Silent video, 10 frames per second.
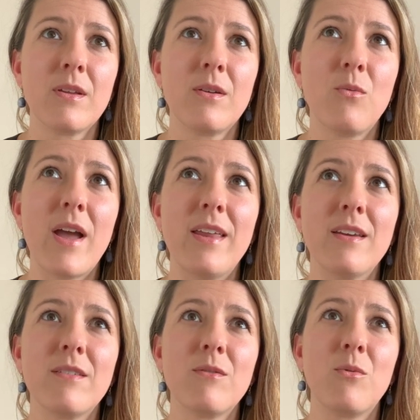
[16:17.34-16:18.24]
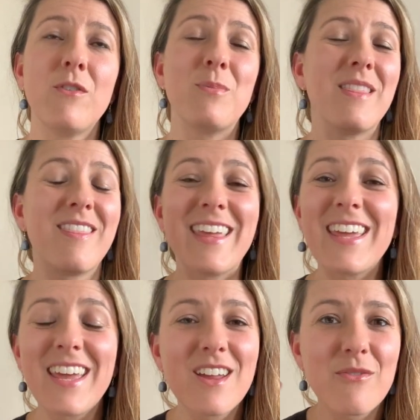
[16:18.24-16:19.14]
when we've been
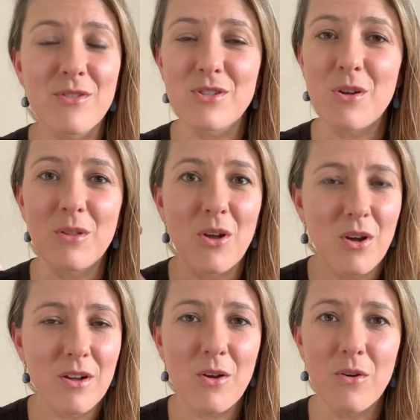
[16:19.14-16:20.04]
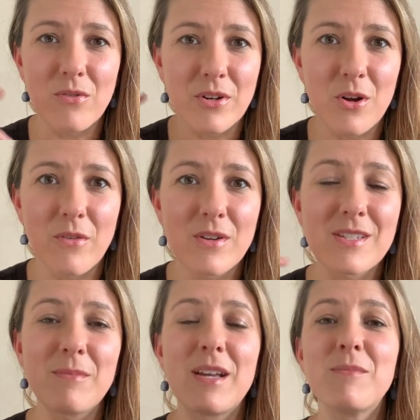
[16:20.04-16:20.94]
thinking it for so long over and over,
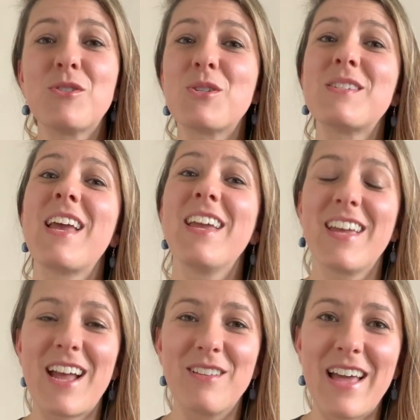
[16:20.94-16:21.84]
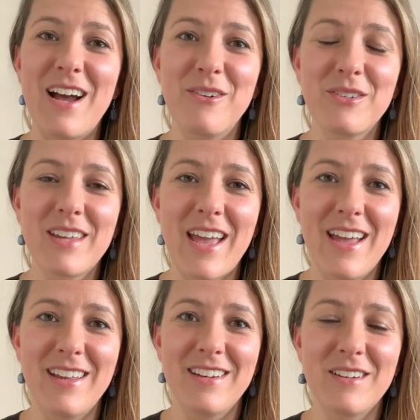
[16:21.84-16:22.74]
sometimes just saying it out loud
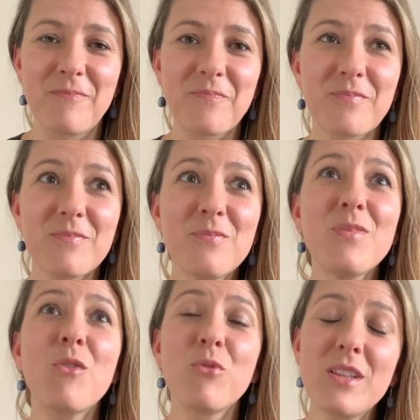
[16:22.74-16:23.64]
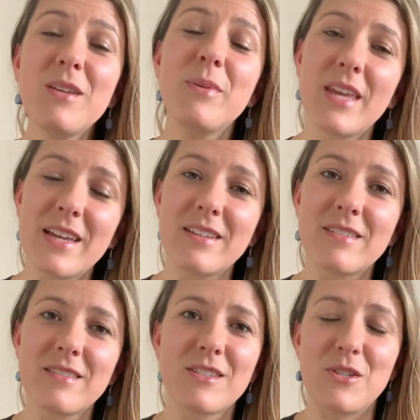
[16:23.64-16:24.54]
can really begin
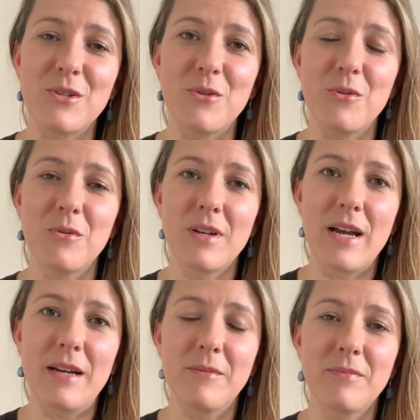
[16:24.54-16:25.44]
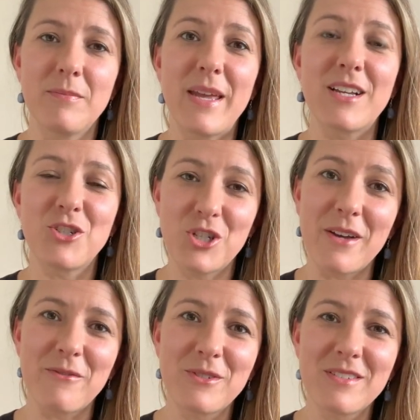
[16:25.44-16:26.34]
to make
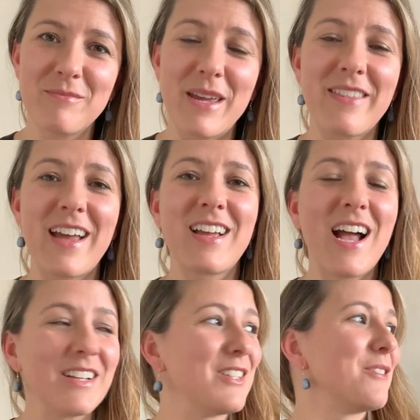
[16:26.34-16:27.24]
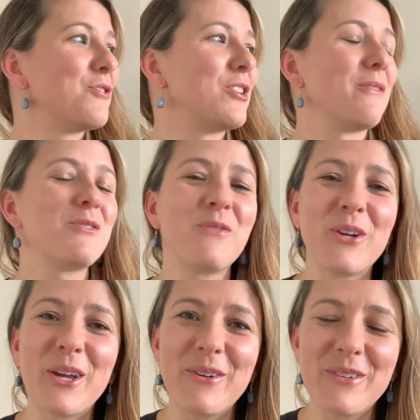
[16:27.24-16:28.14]
that cognitive shift for you.